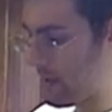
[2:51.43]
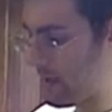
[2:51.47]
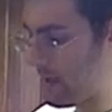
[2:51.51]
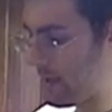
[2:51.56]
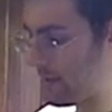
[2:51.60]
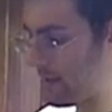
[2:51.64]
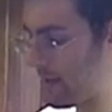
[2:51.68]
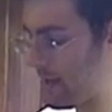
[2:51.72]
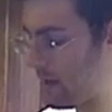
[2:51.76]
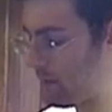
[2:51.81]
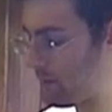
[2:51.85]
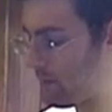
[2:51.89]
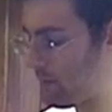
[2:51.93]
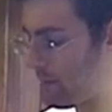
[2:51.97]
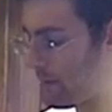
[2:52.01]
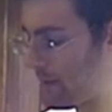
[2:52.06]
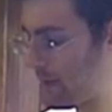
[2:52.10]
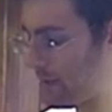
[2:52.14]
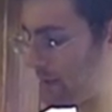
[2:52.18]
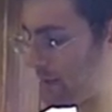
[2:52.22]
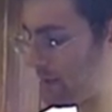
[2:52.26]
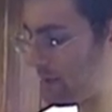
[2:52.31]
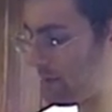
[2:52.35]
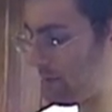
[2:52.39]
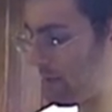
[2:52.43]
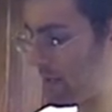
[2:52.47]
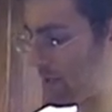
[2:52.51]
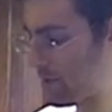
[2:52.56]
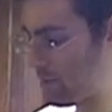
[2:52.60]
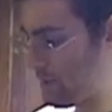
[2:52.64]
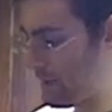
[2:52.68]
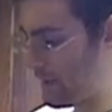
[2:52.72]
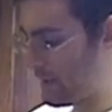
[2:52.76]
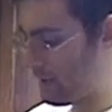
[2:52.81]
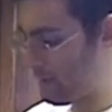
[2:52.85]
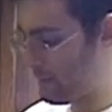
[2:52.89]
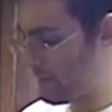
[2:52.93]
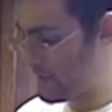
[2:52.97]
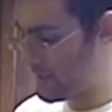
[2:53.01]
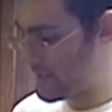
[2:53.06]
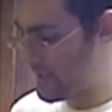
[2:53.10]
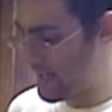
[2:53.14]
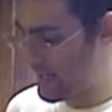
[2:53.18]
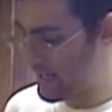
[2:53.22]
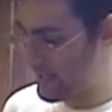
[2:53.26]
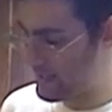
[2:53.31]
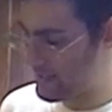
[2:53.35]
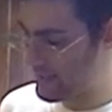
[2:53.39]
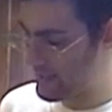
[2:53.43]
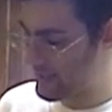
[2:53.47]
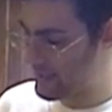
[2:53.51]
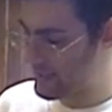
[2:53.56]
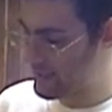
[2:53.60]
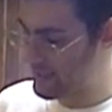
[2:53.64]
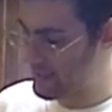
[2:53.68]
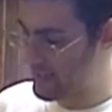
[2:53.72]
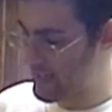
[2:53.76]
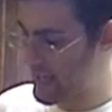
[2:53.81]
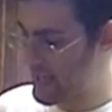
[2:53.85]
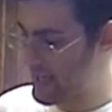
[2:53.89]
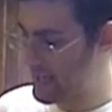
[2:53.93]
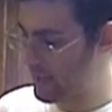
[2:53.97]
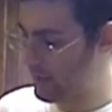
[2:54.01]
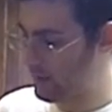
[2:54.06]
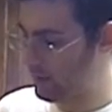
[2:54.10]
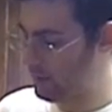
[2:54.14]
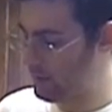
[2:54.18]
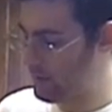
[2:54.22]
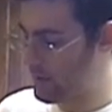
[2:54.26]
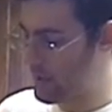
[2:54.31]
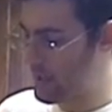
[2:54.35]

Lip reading: And now what we're going to do is we're going to be taking this tail